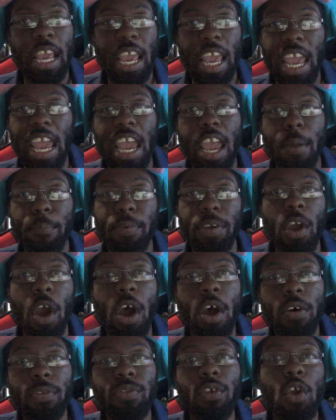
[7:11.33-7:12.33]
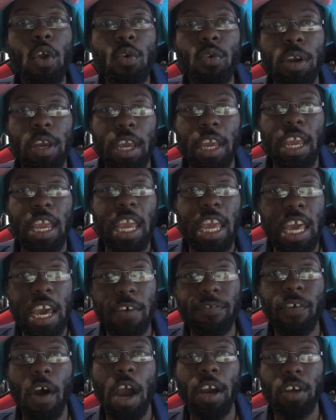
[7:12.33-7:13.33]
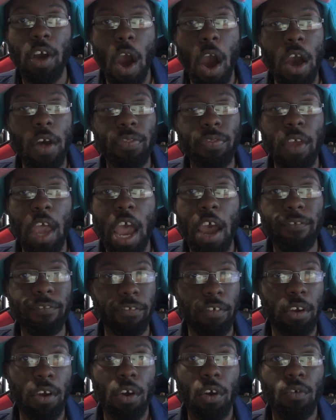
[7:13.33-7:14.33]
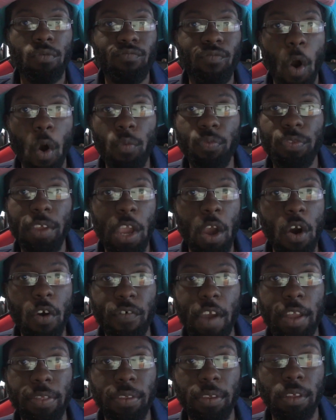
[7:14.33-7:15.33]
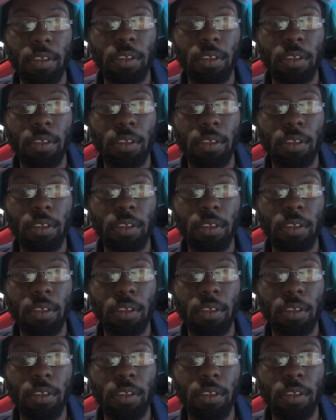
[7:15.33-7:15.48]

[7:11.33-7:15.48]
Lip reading: And be honest with you, if our con staff won't deal with it,